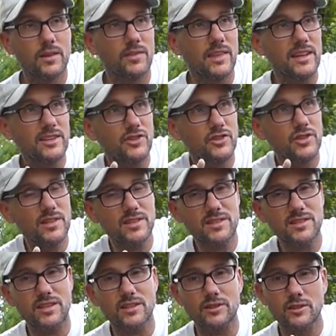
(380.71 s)
That's
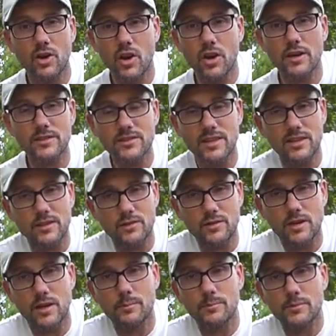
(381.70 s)
just loss that you
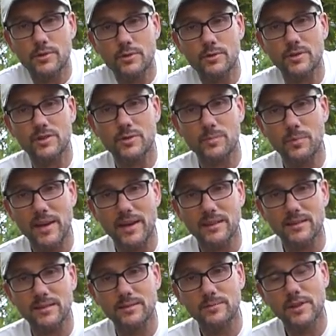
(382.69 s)
come to
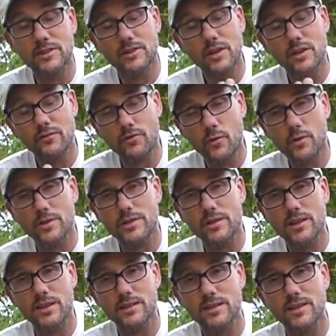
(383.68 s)
expect. It's
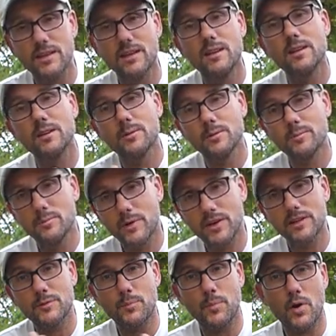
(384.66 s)
unfortunate, but
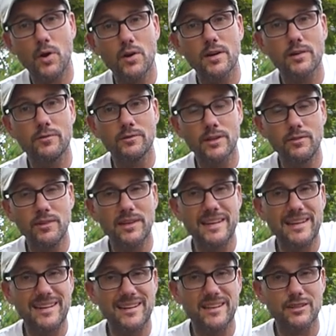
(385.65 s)
it's part of living
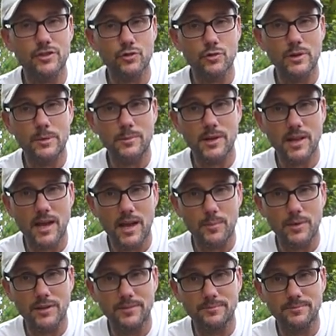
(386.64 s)
in an extreme
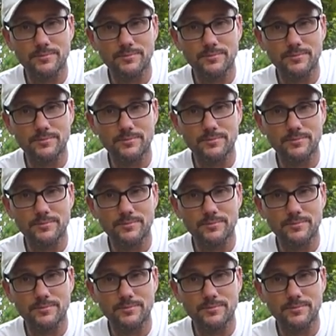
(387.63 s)
climate.